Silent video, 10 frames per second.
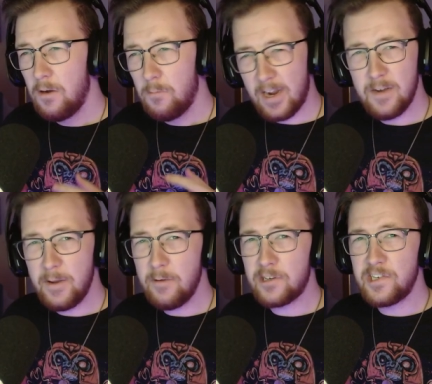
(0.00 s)
We're going to
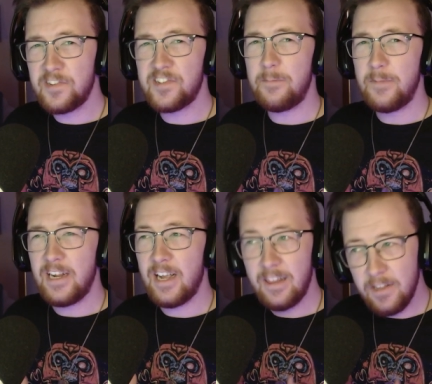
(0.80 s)
be watching
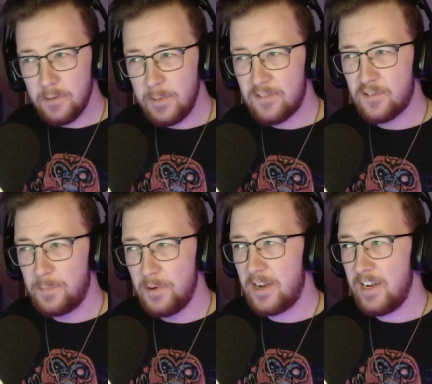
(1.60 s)
something a little bit
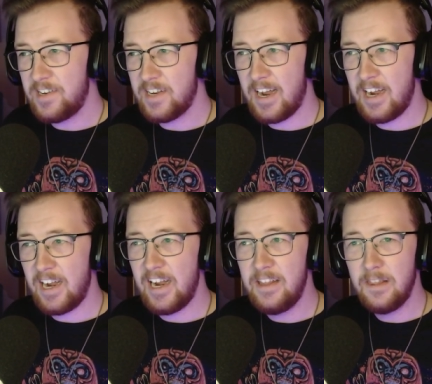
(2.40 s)
spooky today
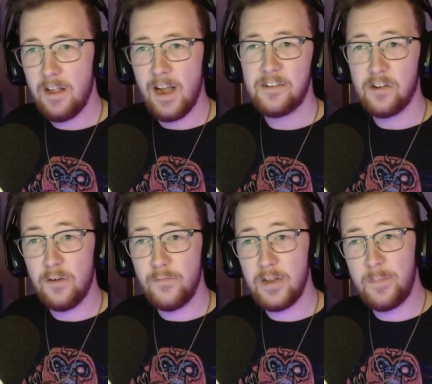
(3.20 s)
in light
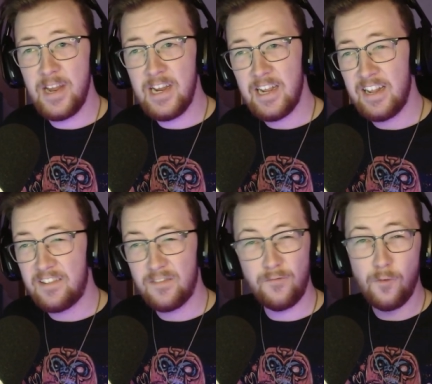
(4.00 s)
of it being
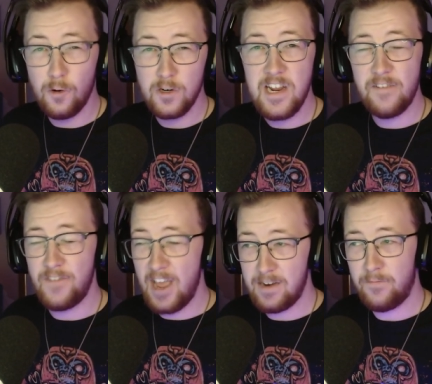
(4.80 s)
its
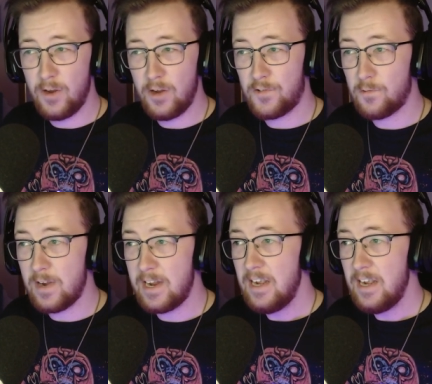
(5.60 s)
40th anniversary,